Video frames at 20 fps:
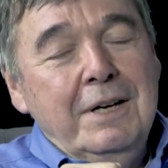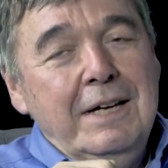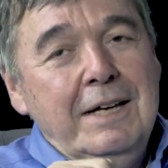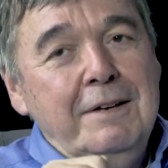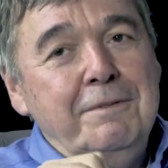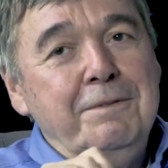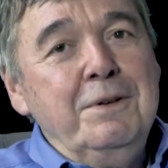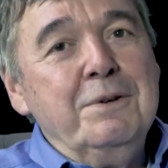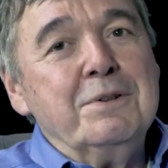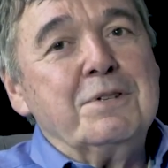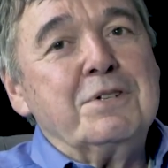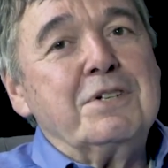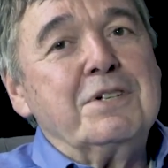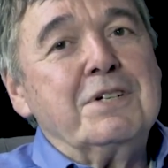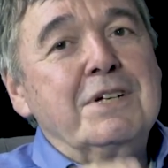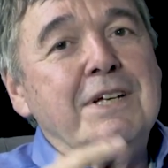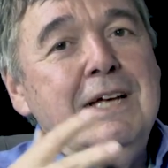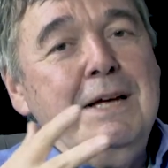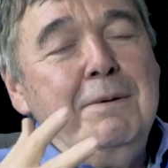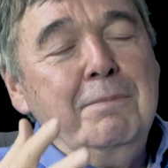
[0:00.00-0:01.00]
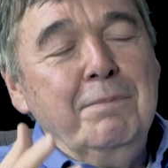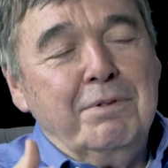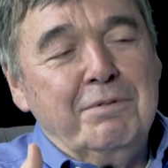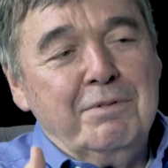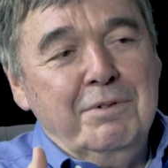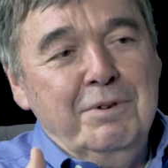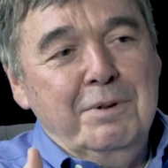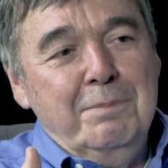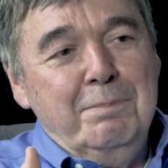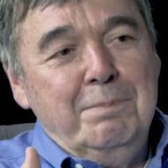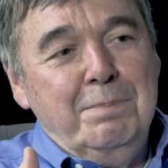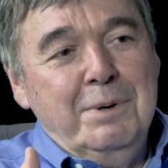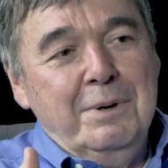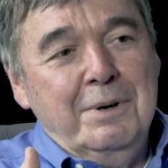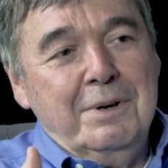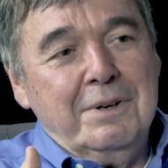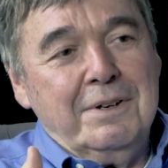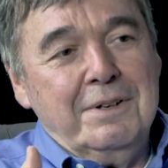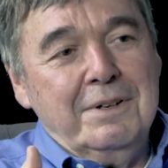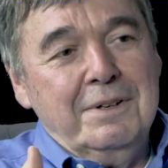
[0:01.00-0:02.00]
if you skim through the
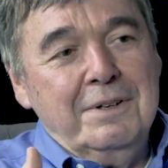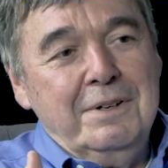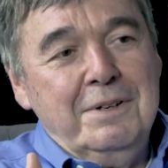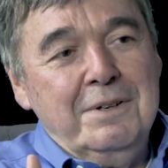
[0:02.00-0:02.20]
book,